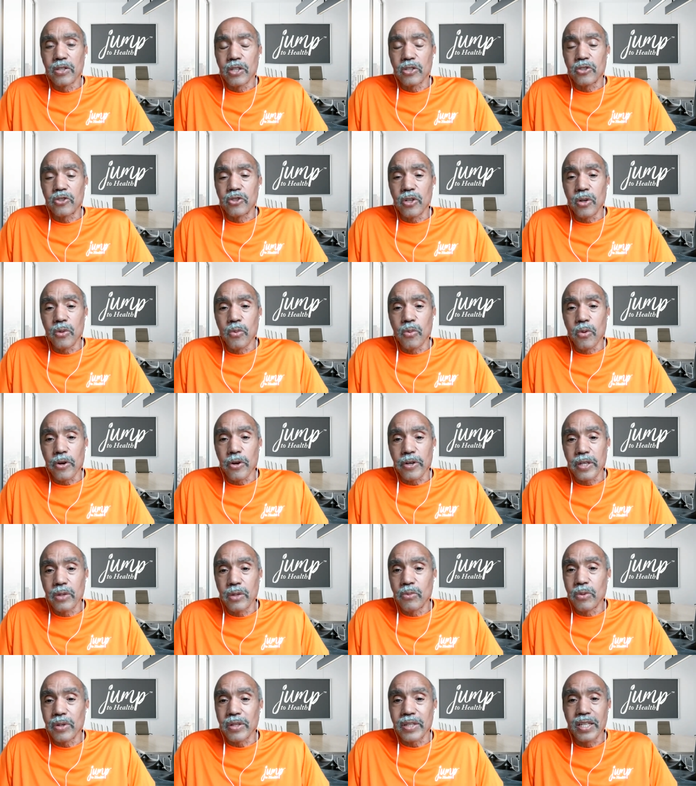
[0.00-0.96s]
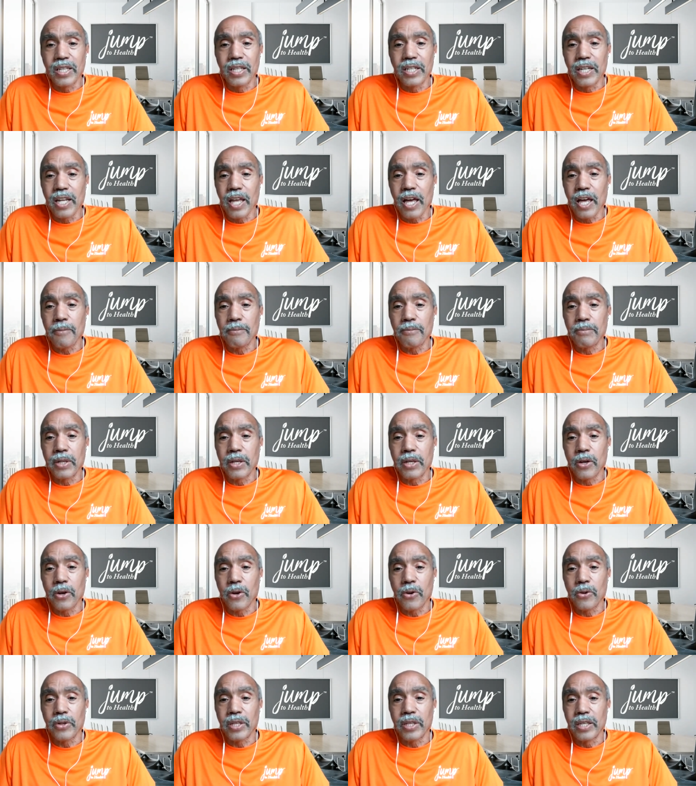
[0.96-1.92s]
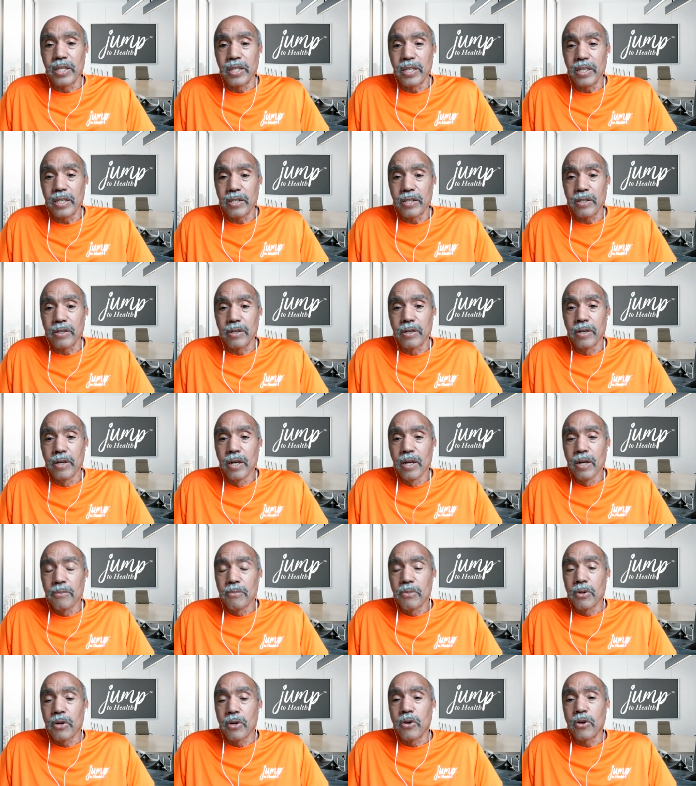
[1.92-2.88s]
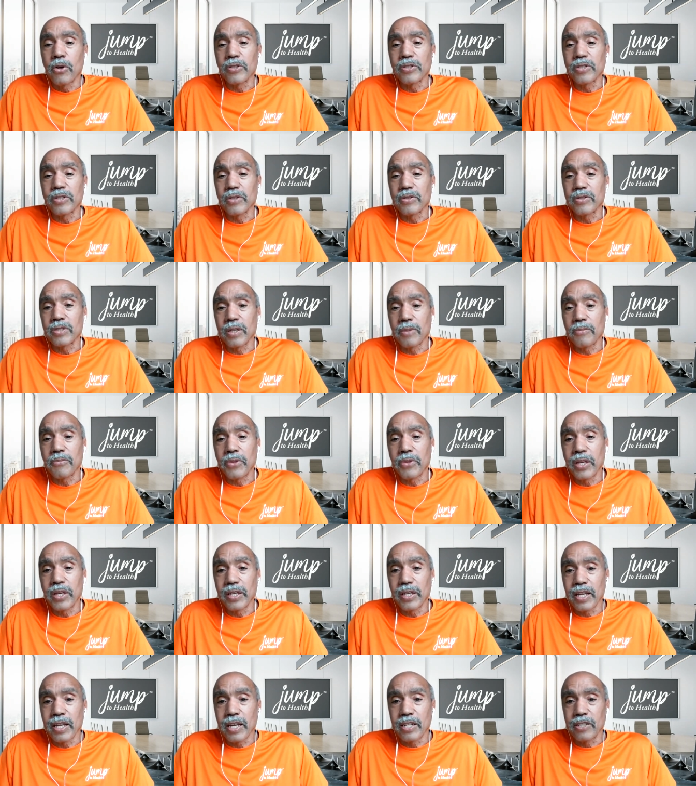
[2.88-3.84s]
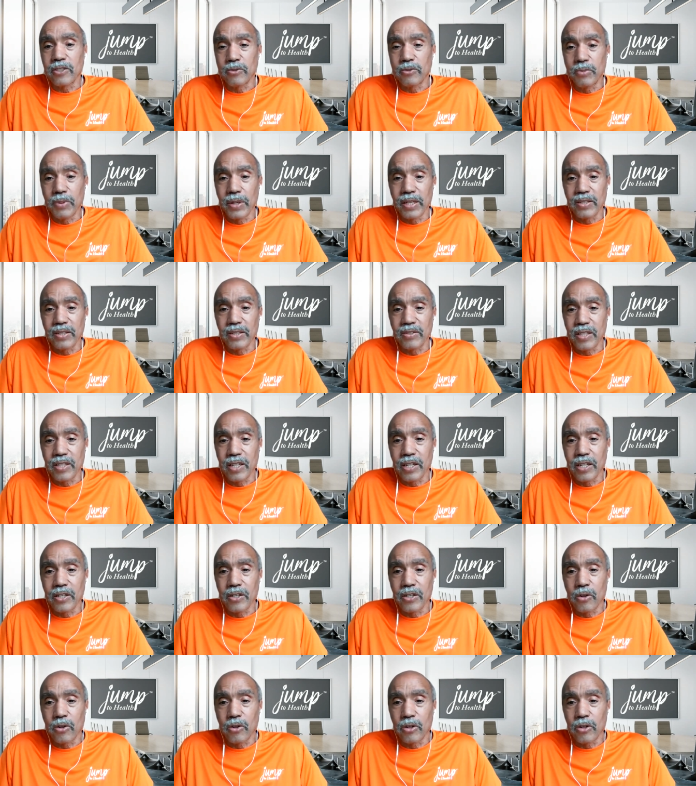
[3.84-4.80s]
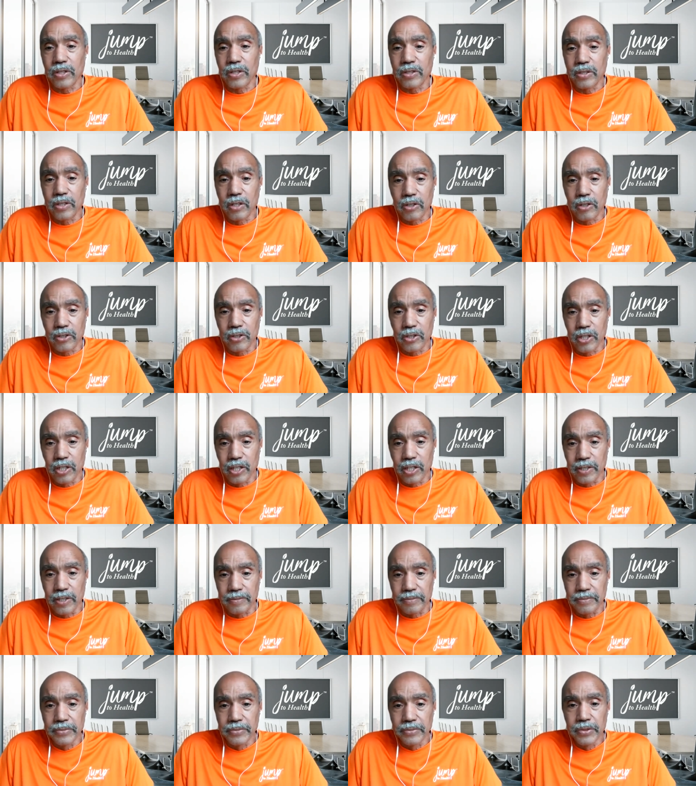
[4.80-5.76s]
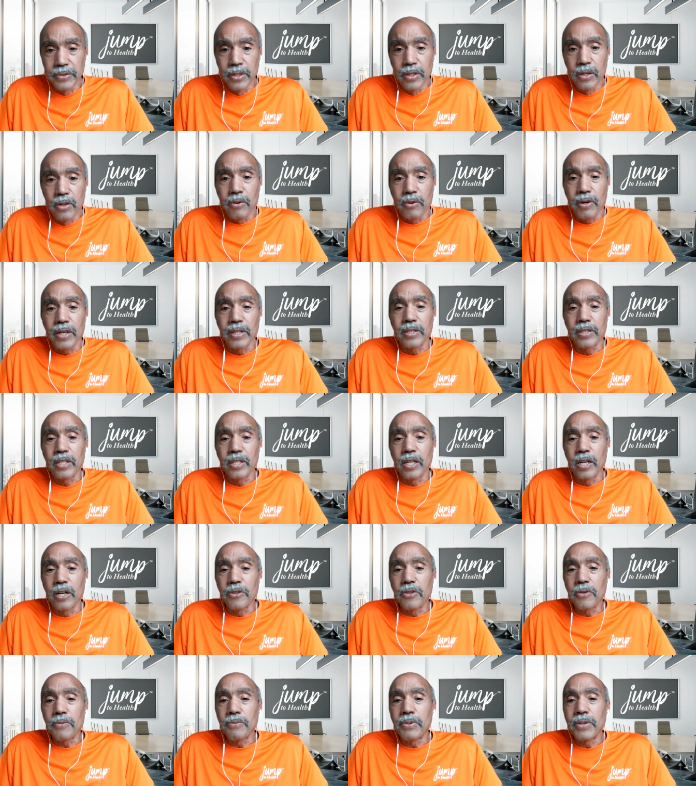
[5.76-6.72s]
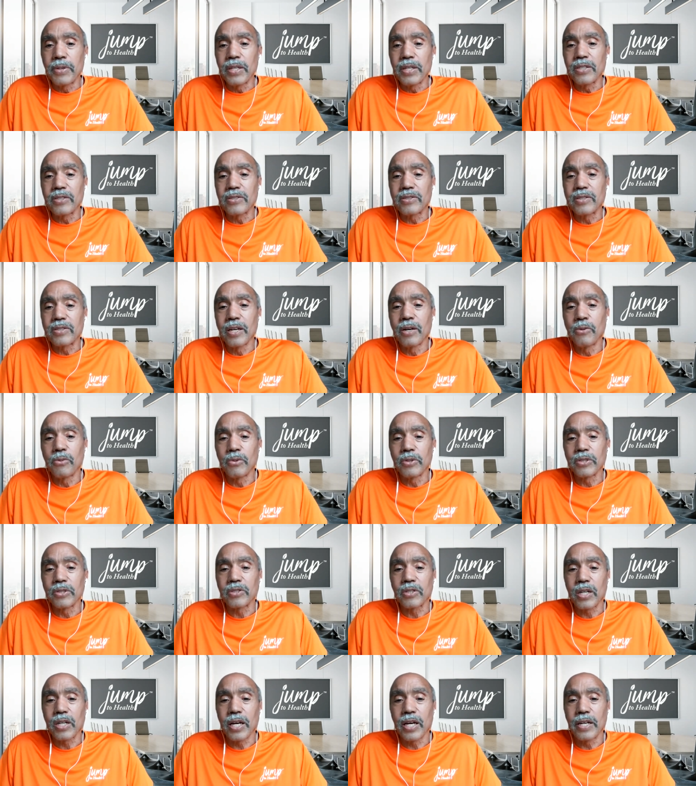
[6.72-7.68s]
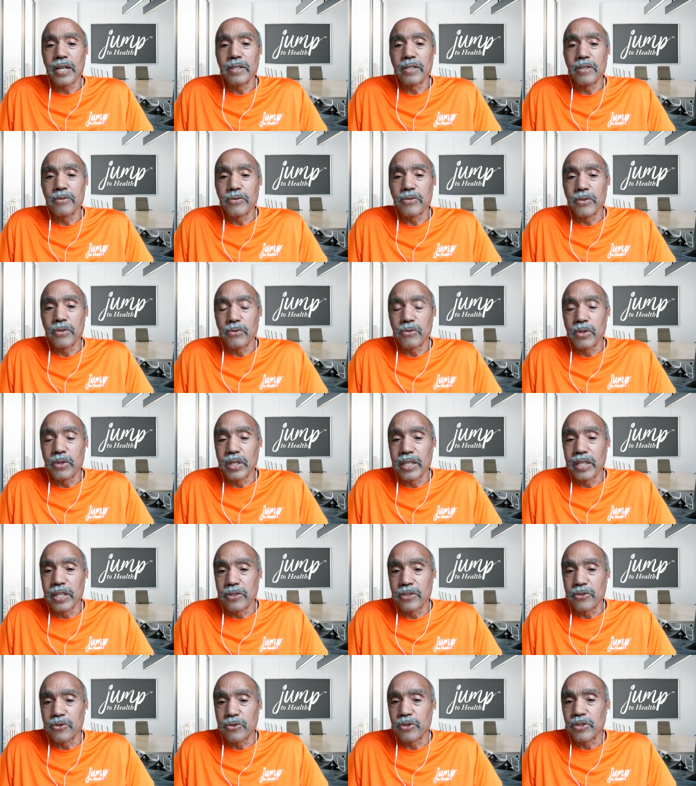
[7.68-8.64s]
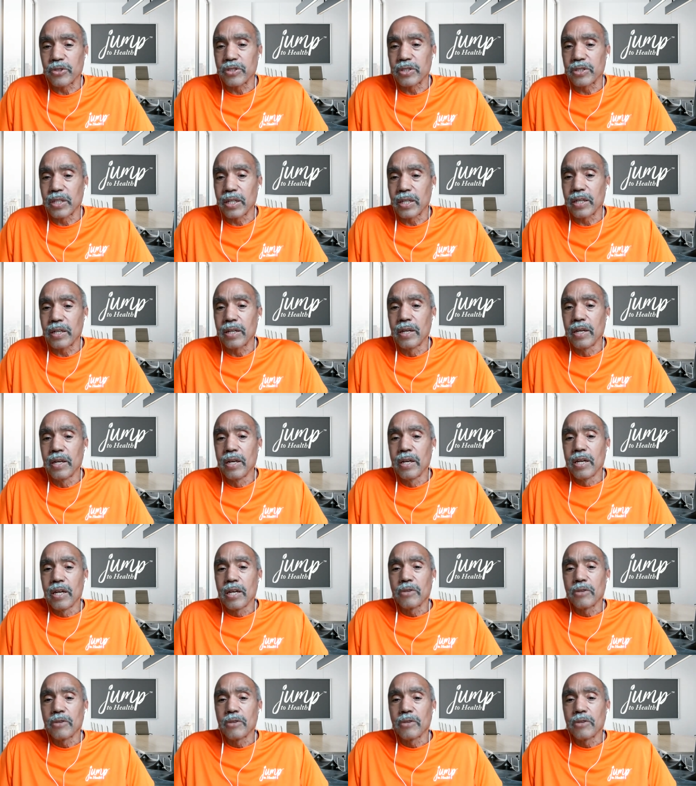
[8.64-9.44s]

that you're working with cannot be heard here because of something that is being said or, or done. Right. The other piece that was kind of really interesting